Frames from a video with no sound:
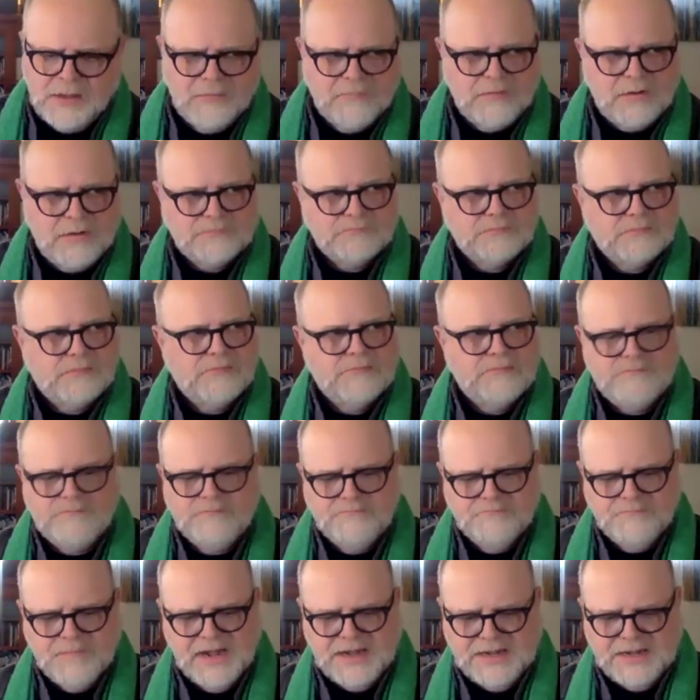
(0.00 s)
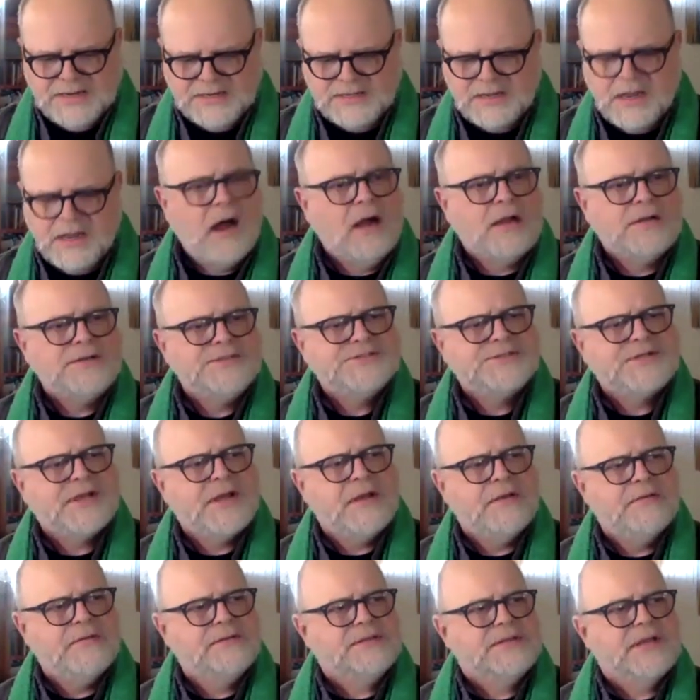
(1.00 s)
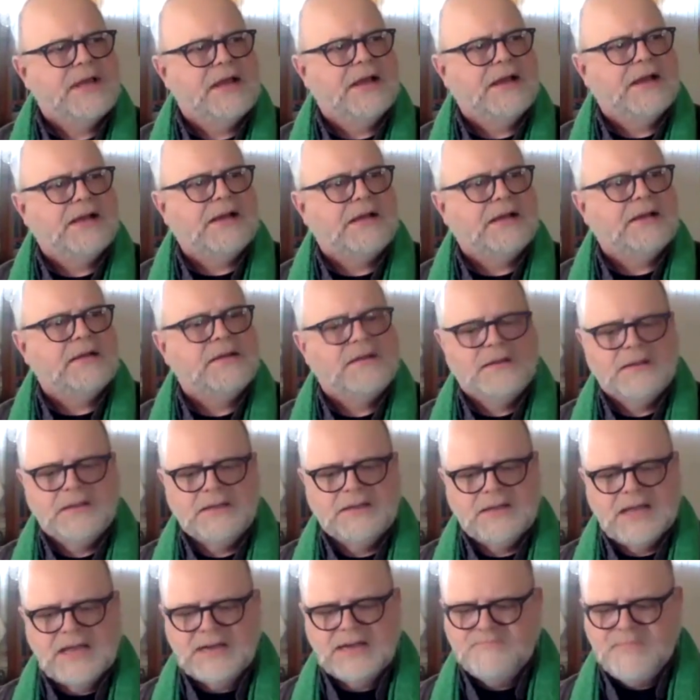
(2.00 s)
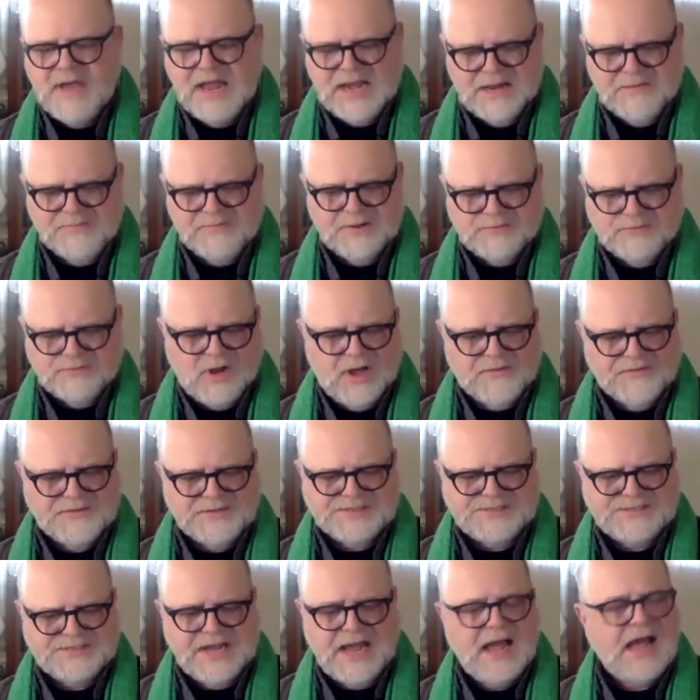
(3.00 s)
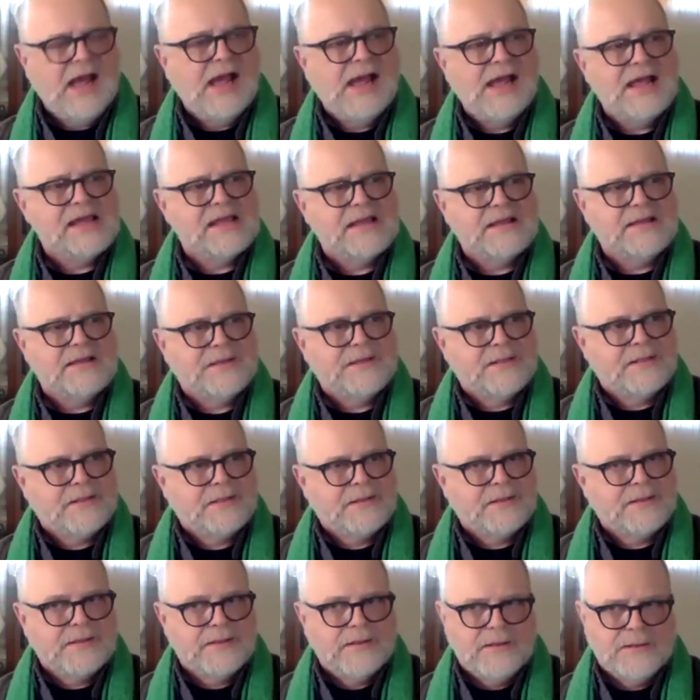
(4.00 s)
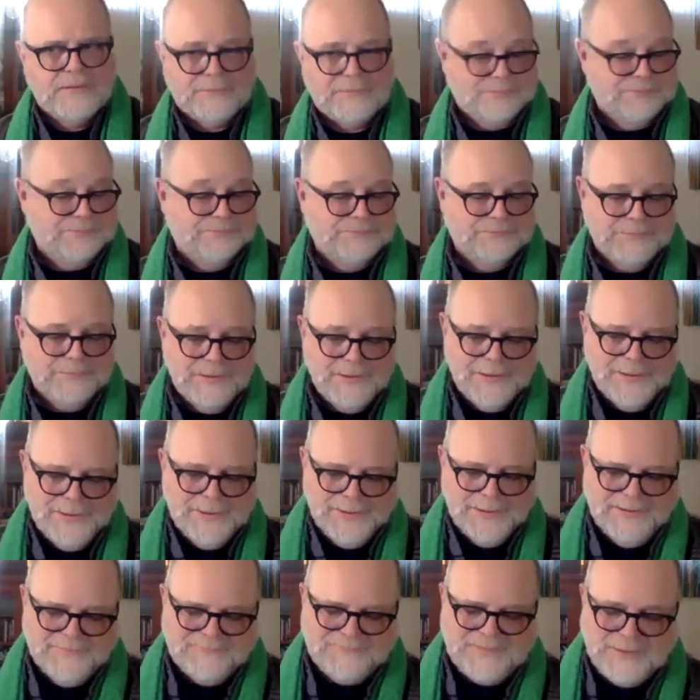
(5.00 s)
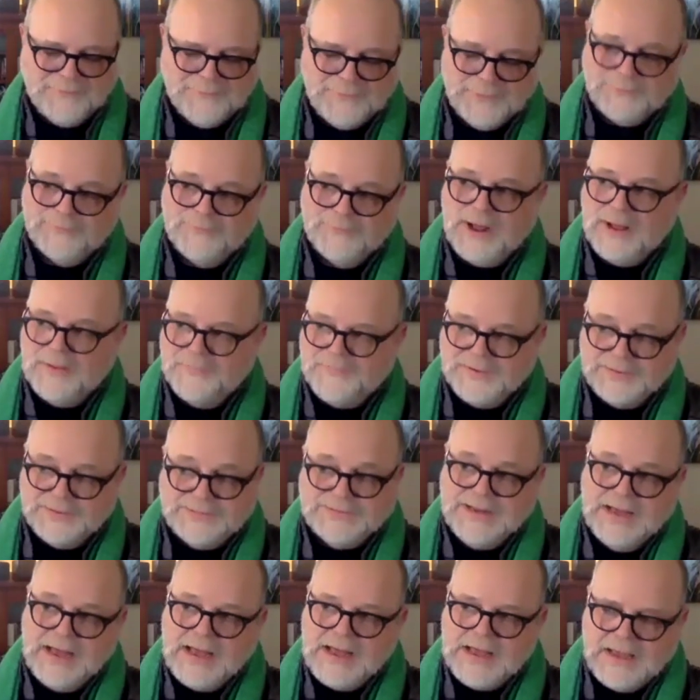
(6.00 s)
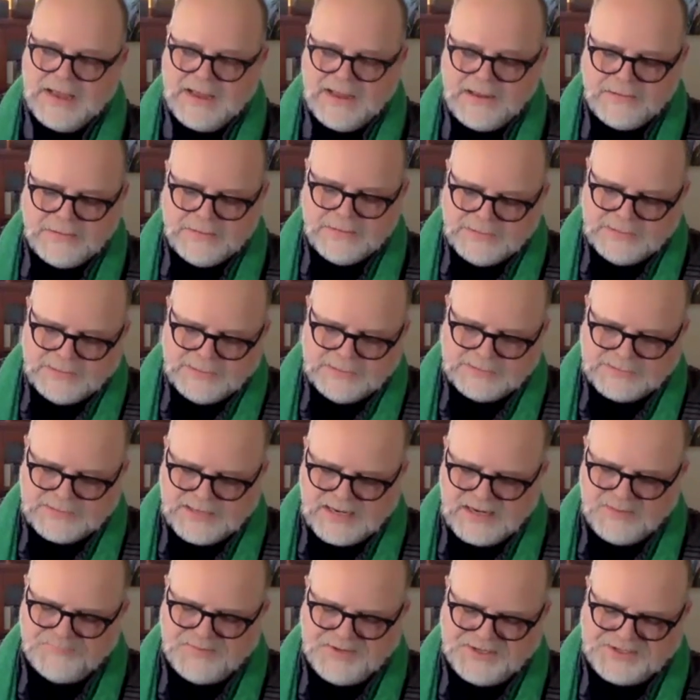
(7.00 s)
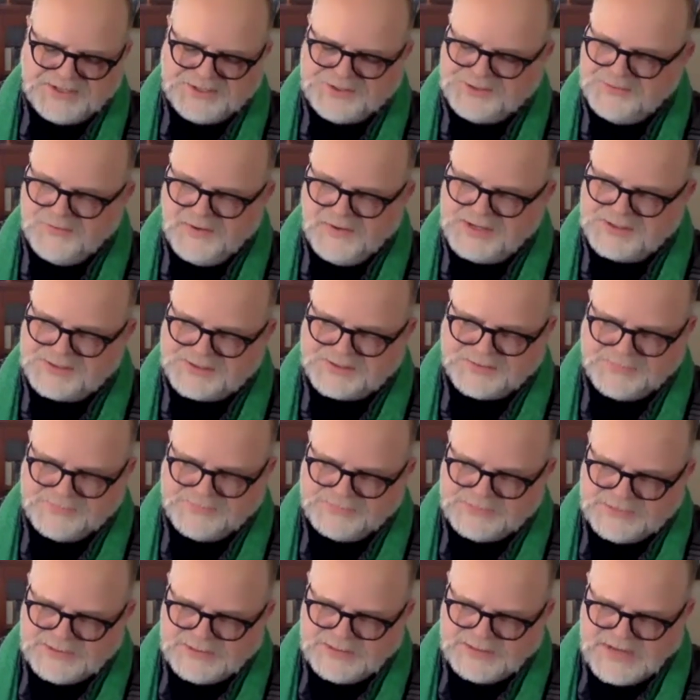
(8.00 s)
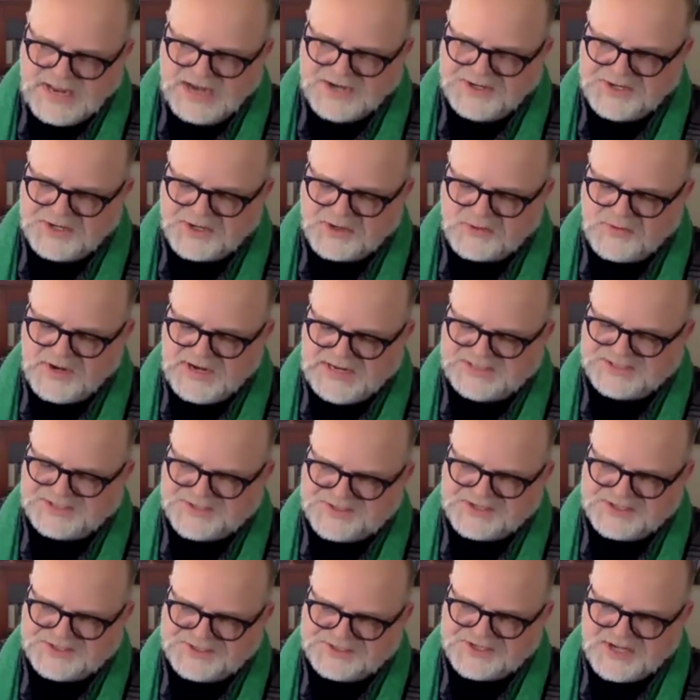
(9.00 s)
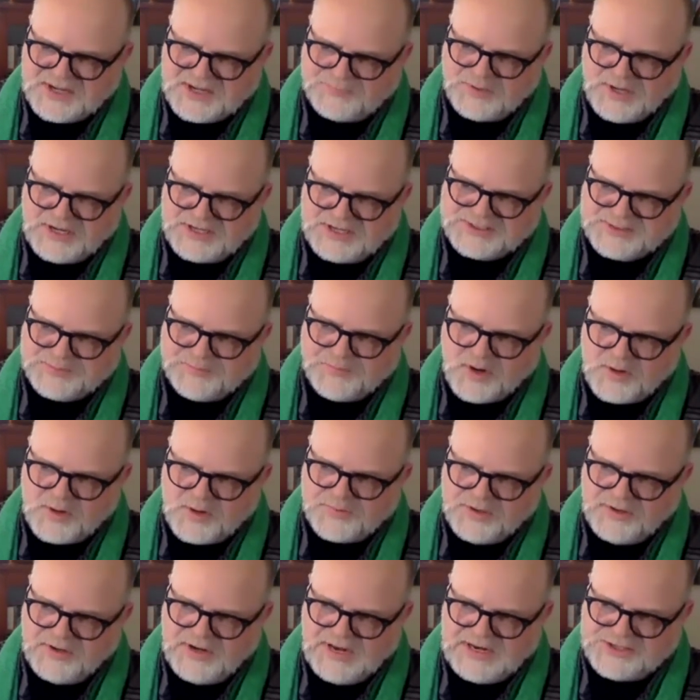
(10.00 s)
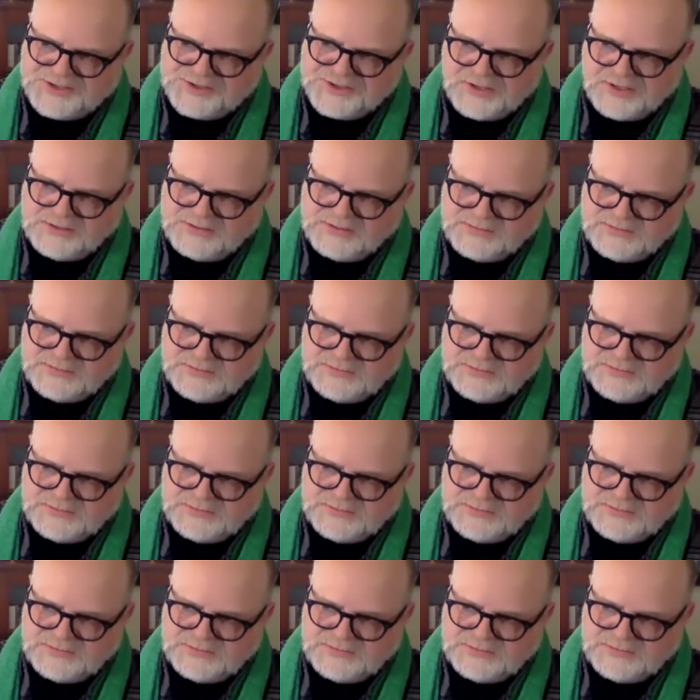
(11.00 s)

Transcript: But many can't go there. and many would rather die. If they would rather die, they had better do it and decrease the surplus population.